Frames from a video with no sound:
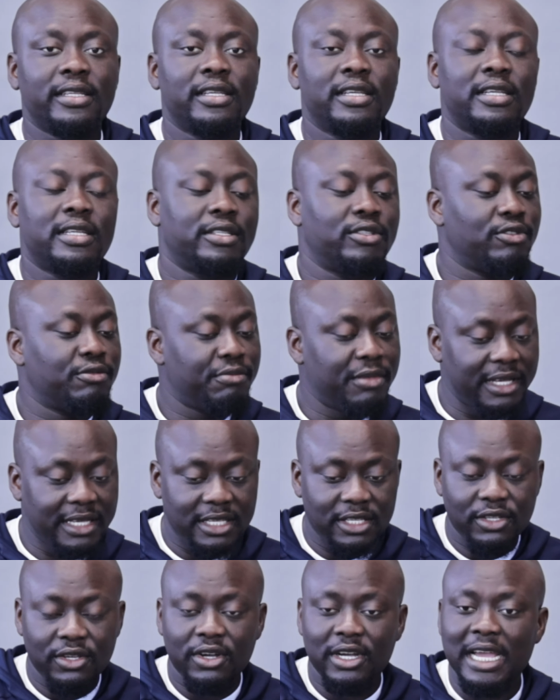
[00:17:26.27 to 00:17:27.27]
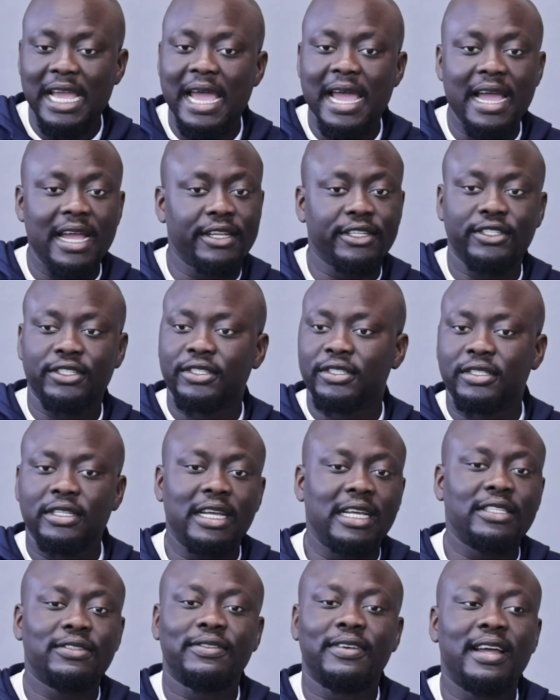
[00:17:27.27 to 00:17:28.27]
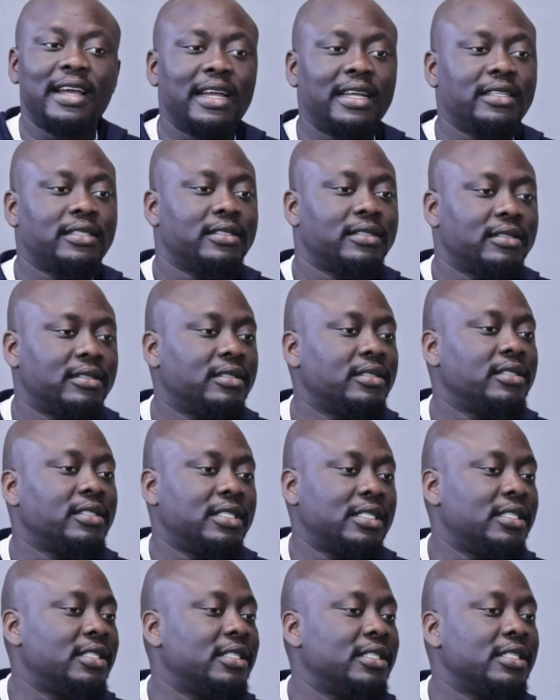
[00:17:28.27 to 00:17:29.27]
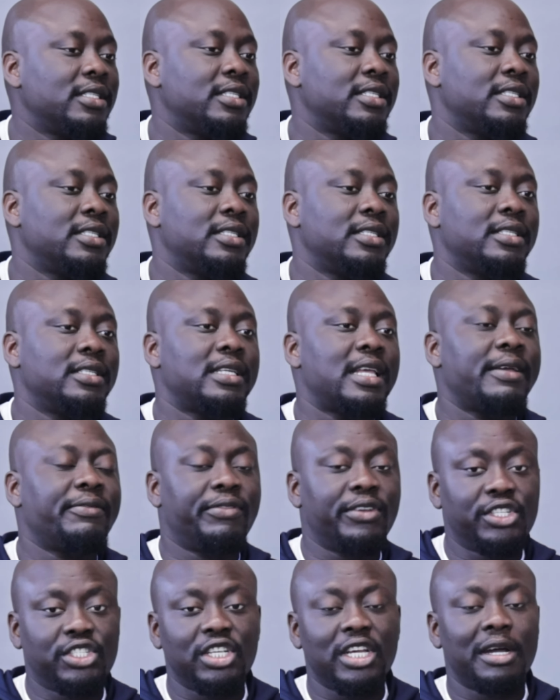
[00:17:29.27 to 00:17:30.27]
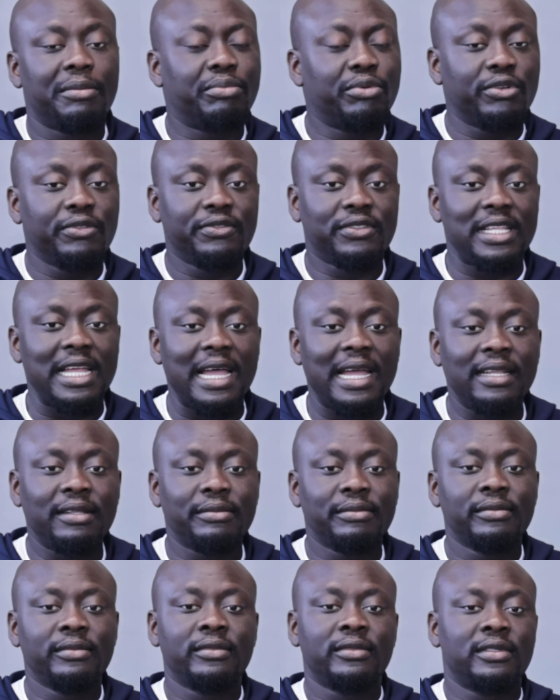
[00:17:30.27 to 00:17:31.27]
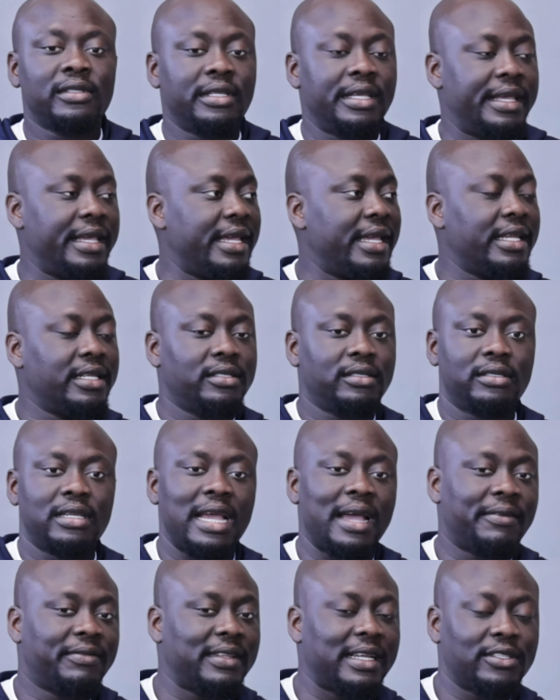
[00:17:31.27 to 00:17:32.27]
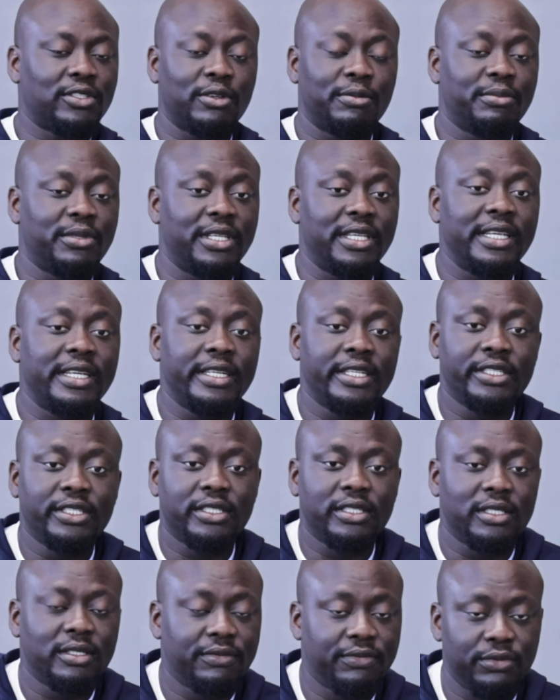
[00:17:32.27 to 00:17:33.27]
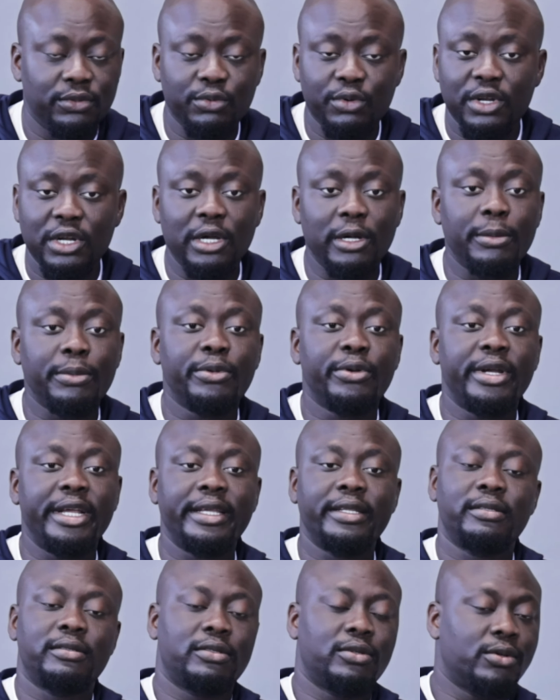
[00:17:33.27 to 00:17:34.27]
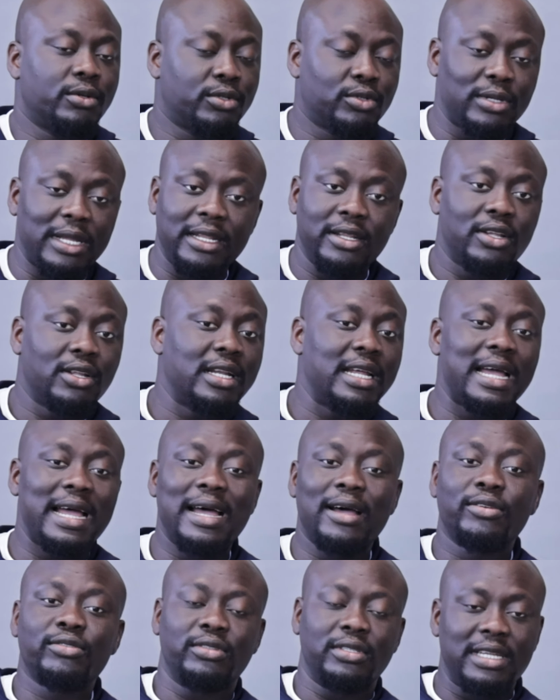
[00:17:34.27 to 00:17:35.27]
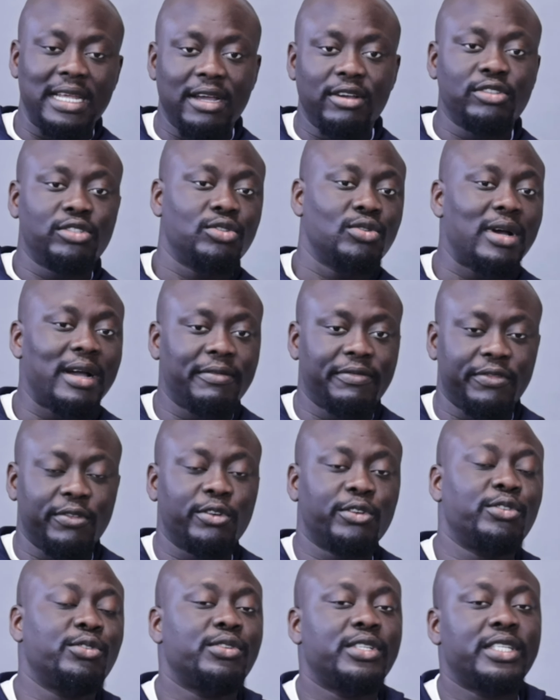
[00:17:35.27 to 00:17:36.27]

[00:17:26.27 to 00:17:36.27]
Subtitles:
That's fine. The FHA approves that, and after some years, if you want to upgrade, go to another house. Now you have 4 units. I mean 5 actually.